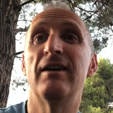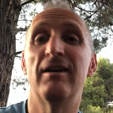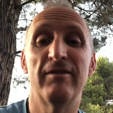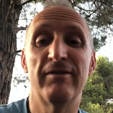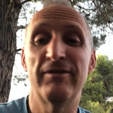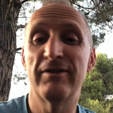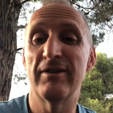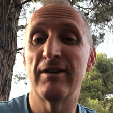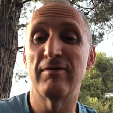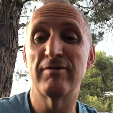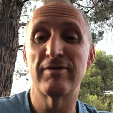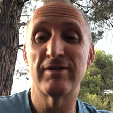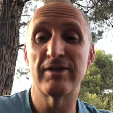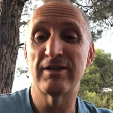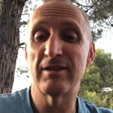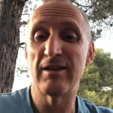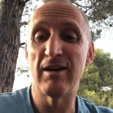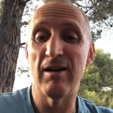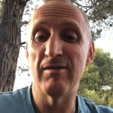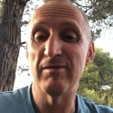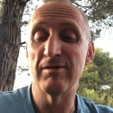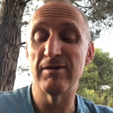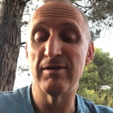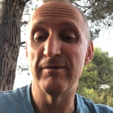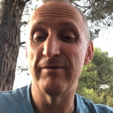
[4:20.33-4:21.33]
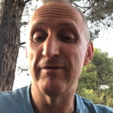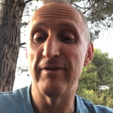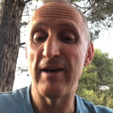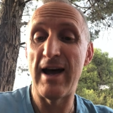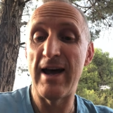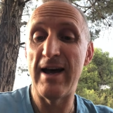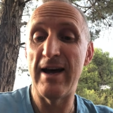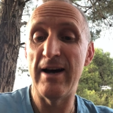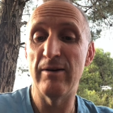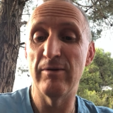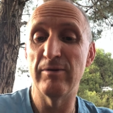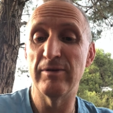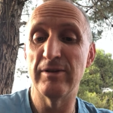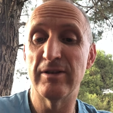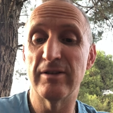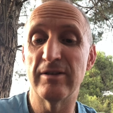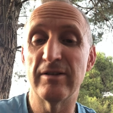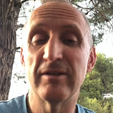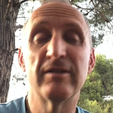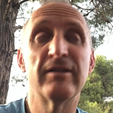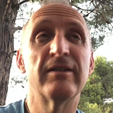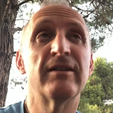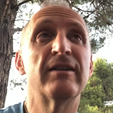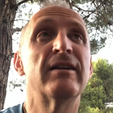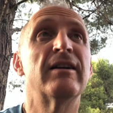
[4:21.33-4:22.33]
I think I was just dancing for hours.
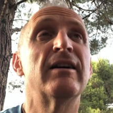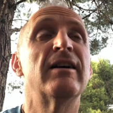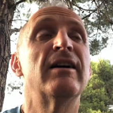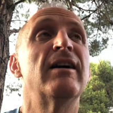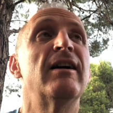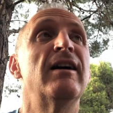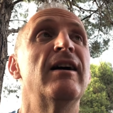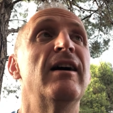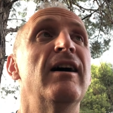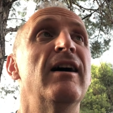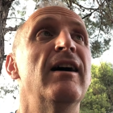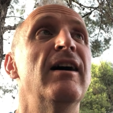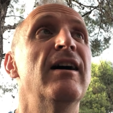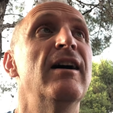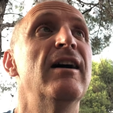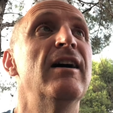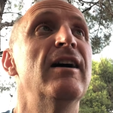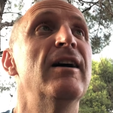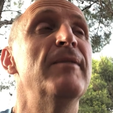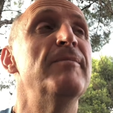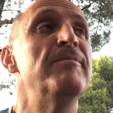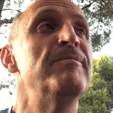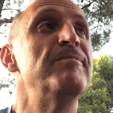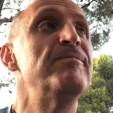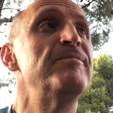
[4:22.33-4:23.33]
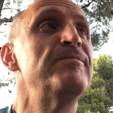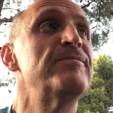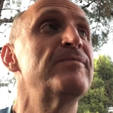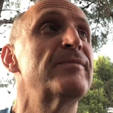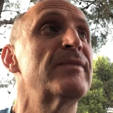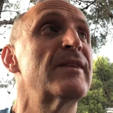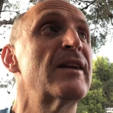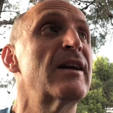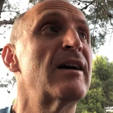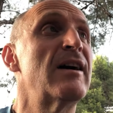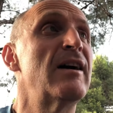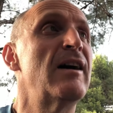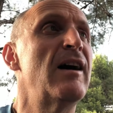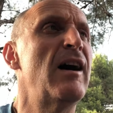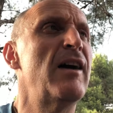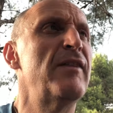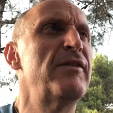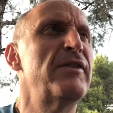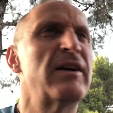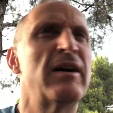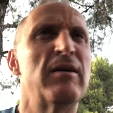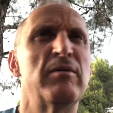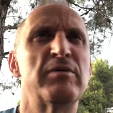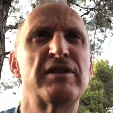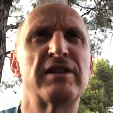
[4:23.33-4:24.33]
Um, I
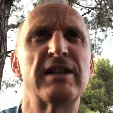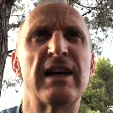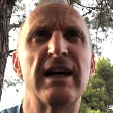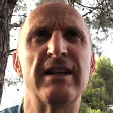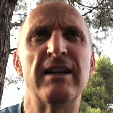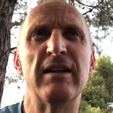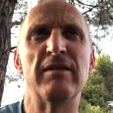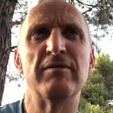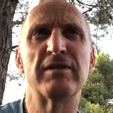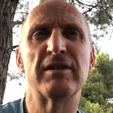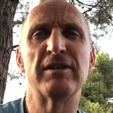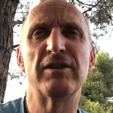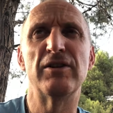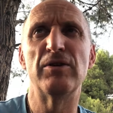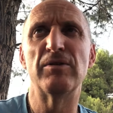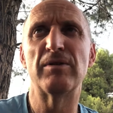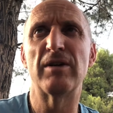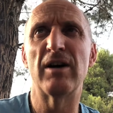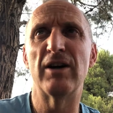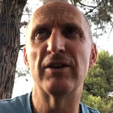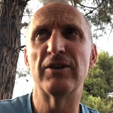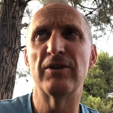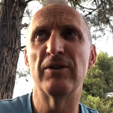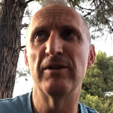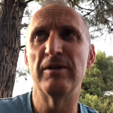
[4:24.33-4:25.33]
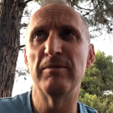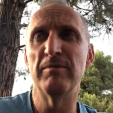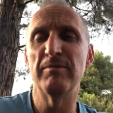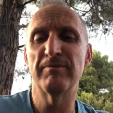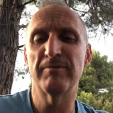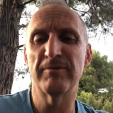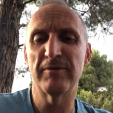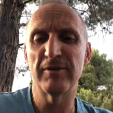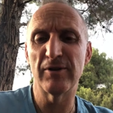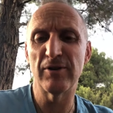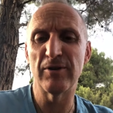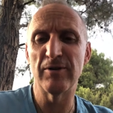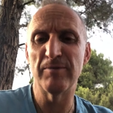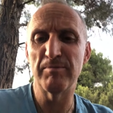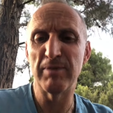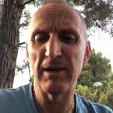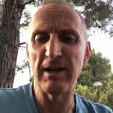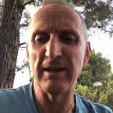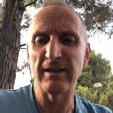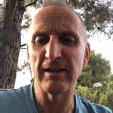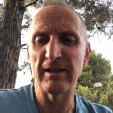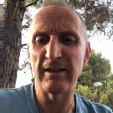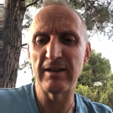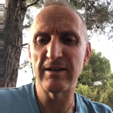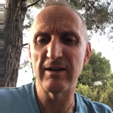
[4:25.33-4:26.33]
think I was saying there was a new guy doing the,
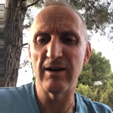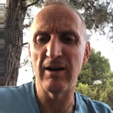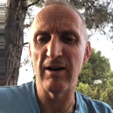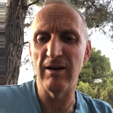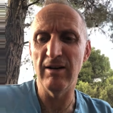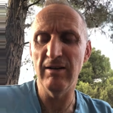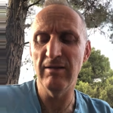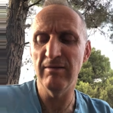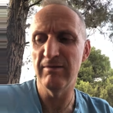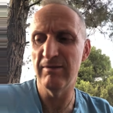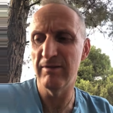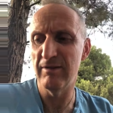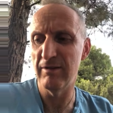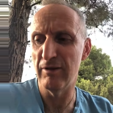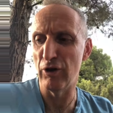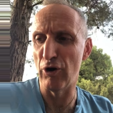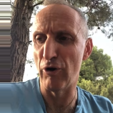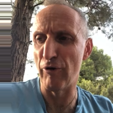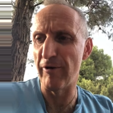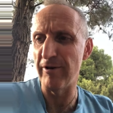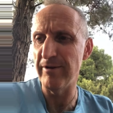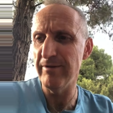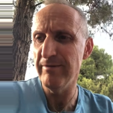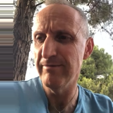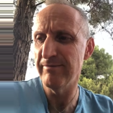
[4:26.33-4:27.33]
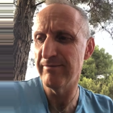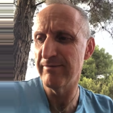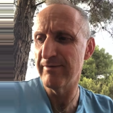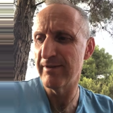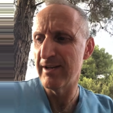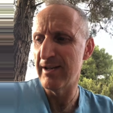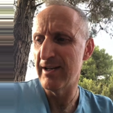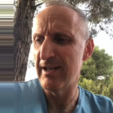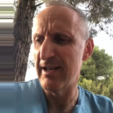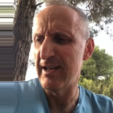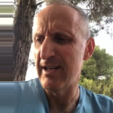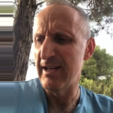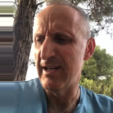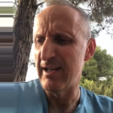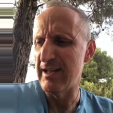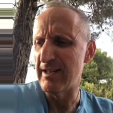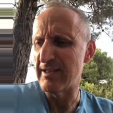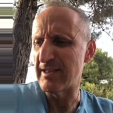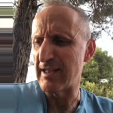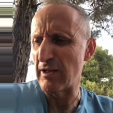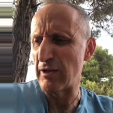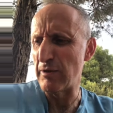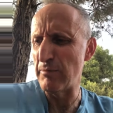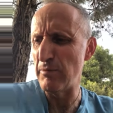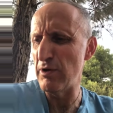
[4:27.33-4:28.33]
playing the guitar, Lauren.
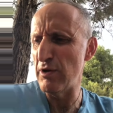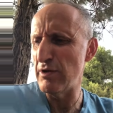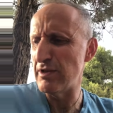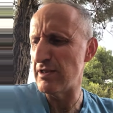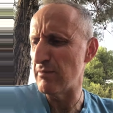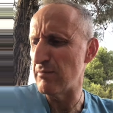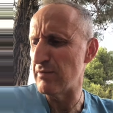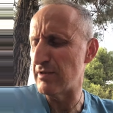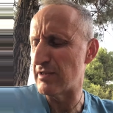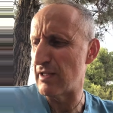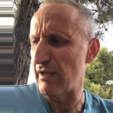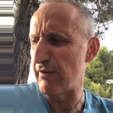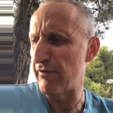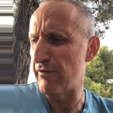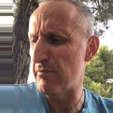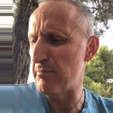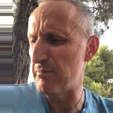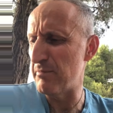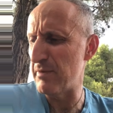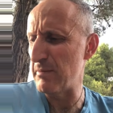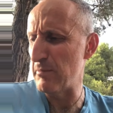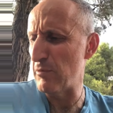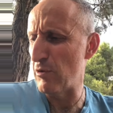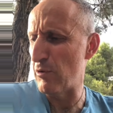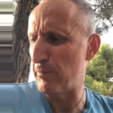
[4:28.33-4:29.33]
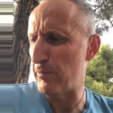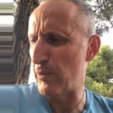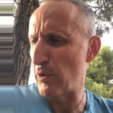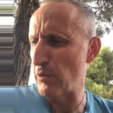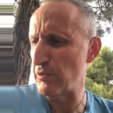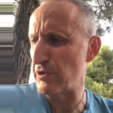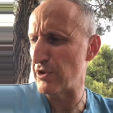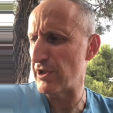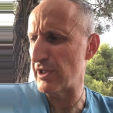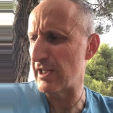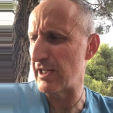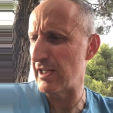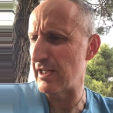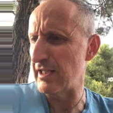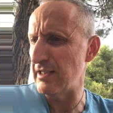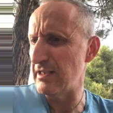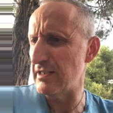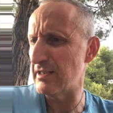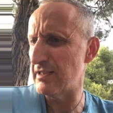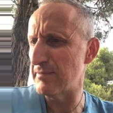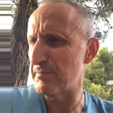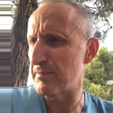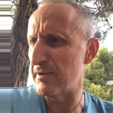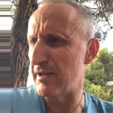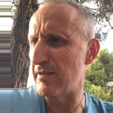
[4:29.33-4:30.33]
So the music was different, a bit more
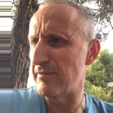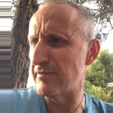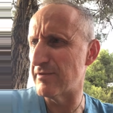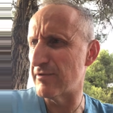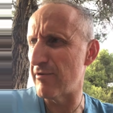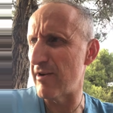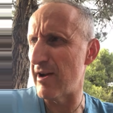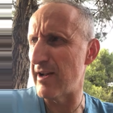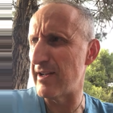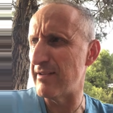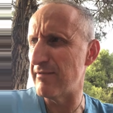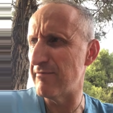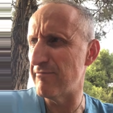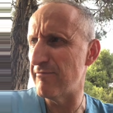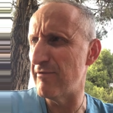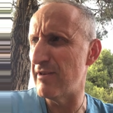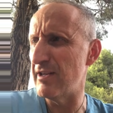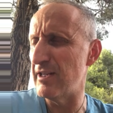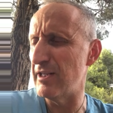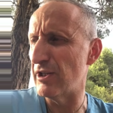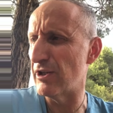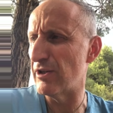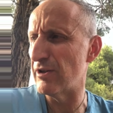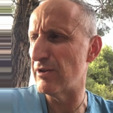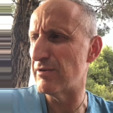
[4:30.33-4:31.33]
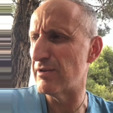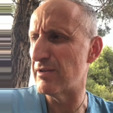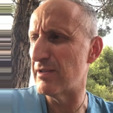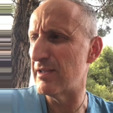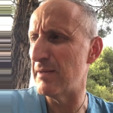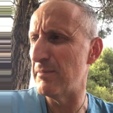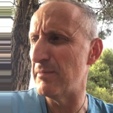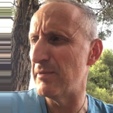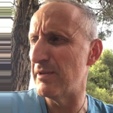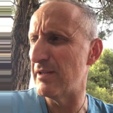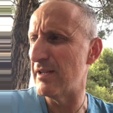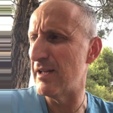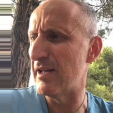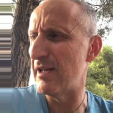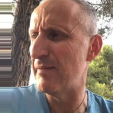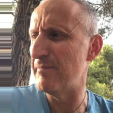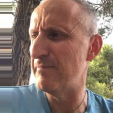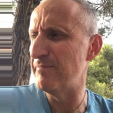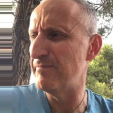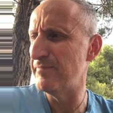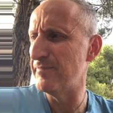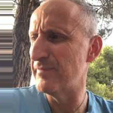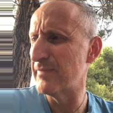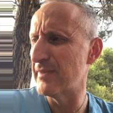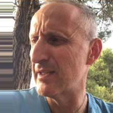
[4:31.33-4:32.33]
Portuguese, but it was great, really good. Him and
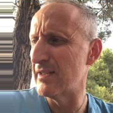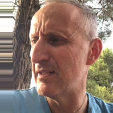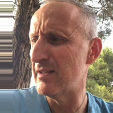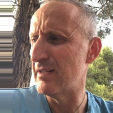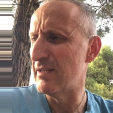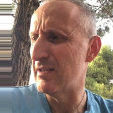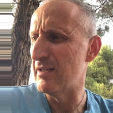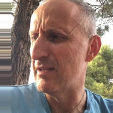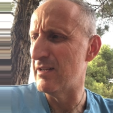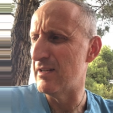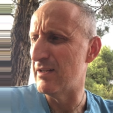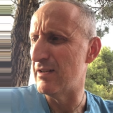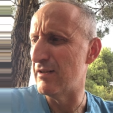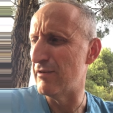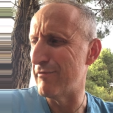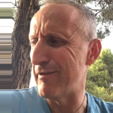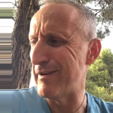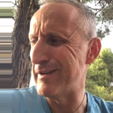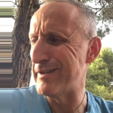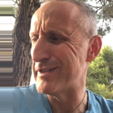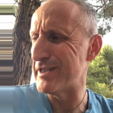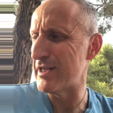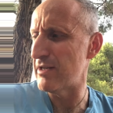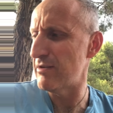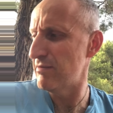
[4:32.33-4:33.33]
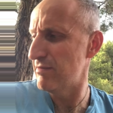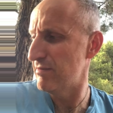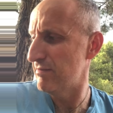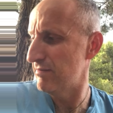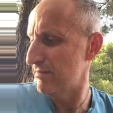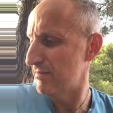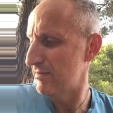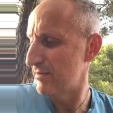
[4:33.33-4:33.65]
um, Lorenzo